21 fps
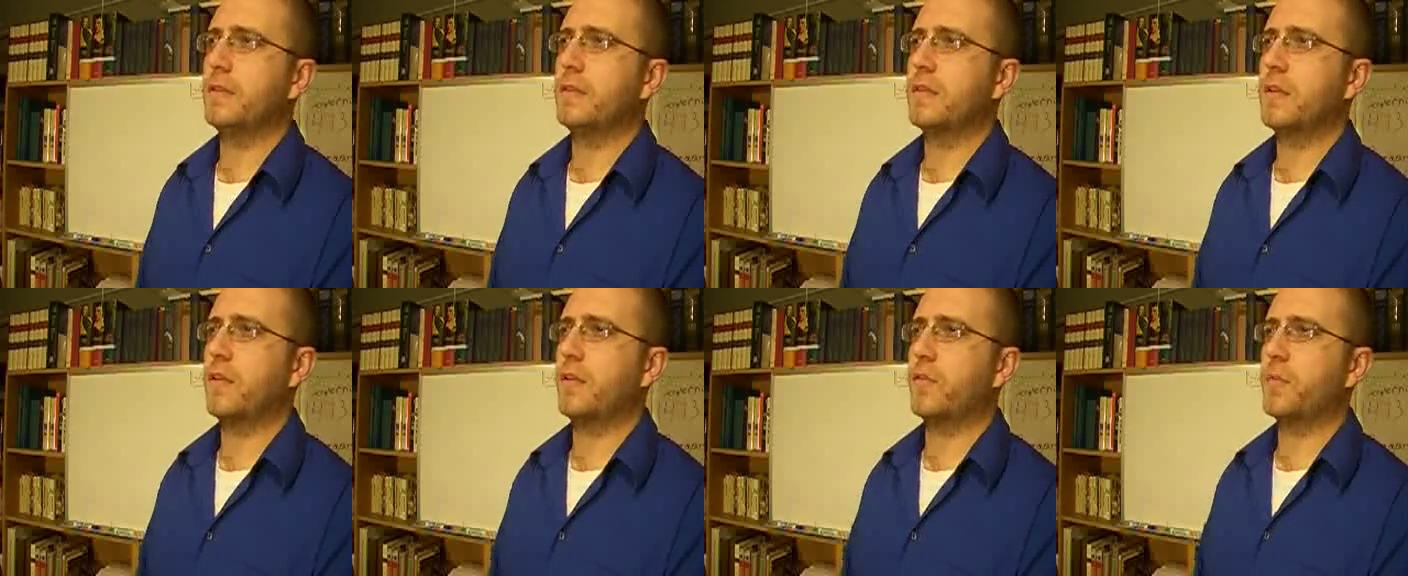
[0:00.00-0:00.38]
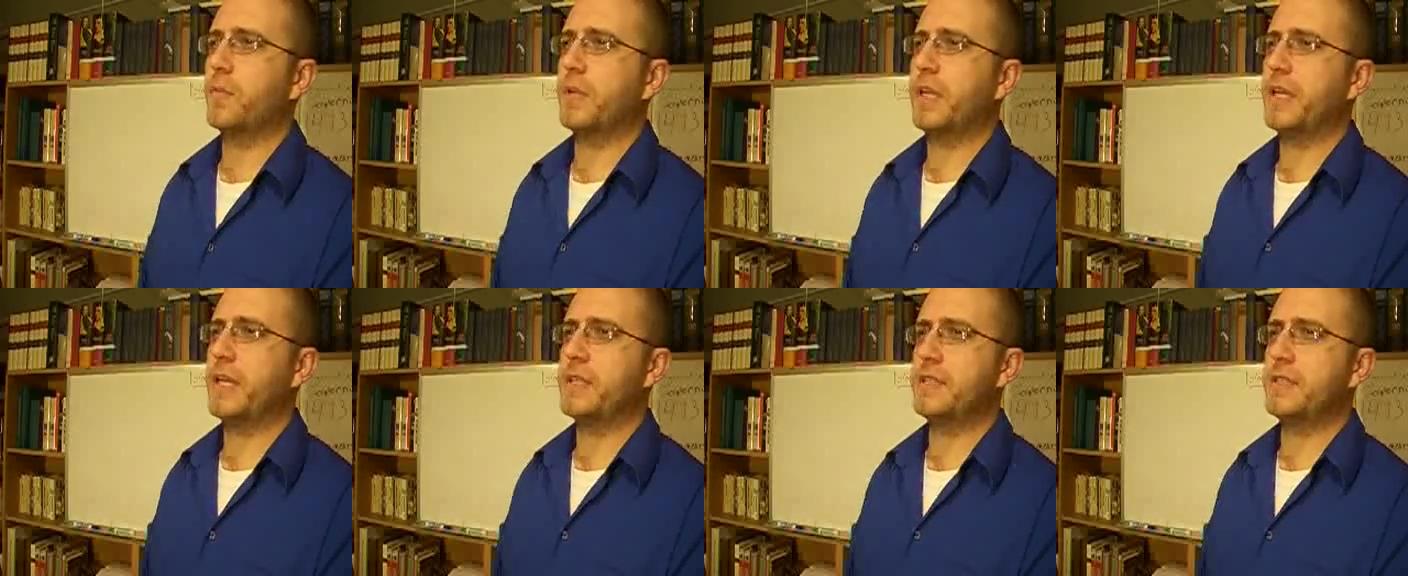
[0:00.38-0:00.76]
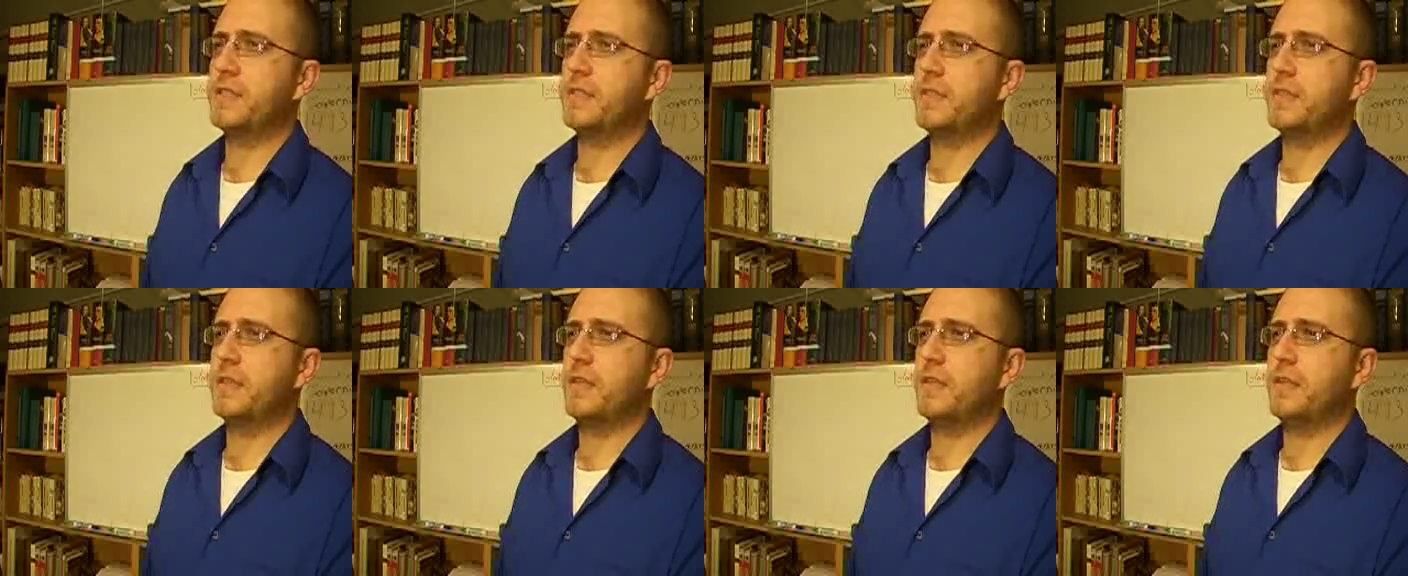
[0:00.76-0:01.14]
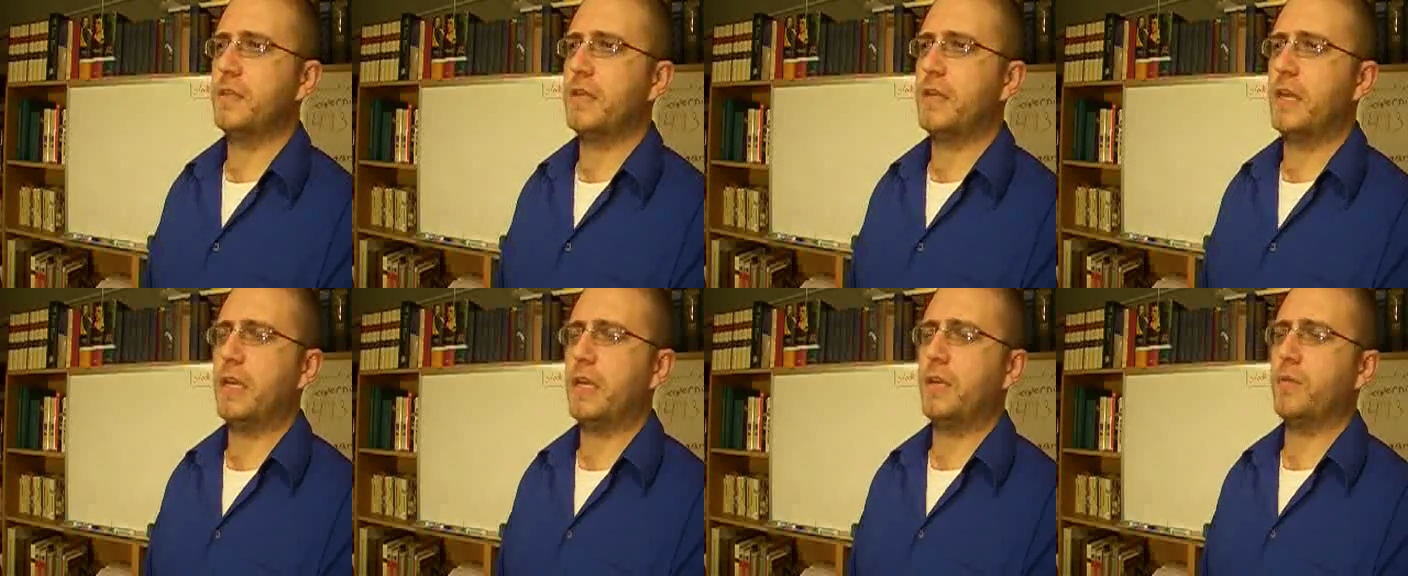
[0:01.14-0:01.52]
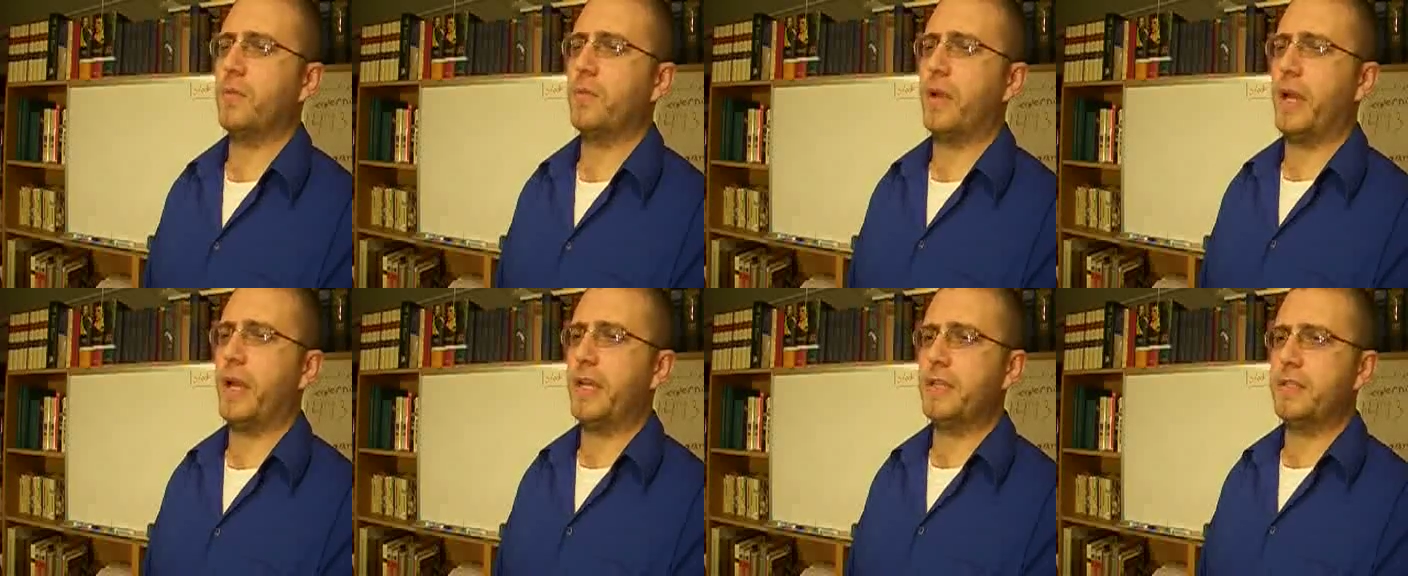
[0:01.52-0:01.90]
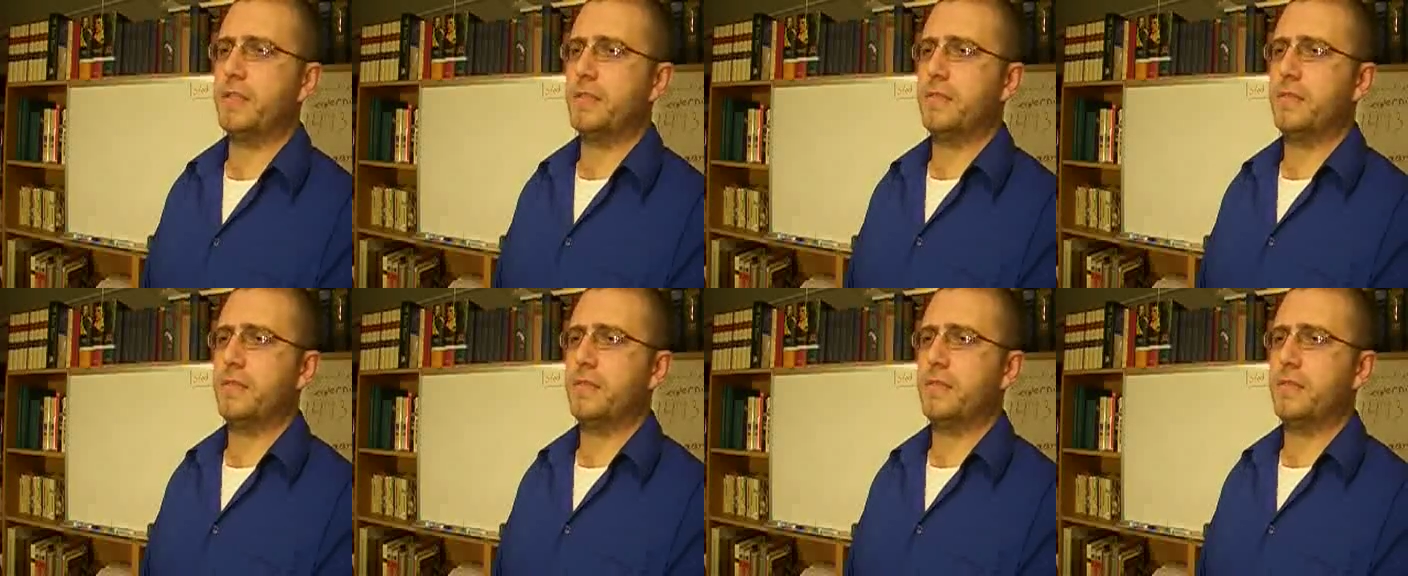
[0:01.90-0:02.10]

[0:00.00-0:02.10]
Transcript: government has any right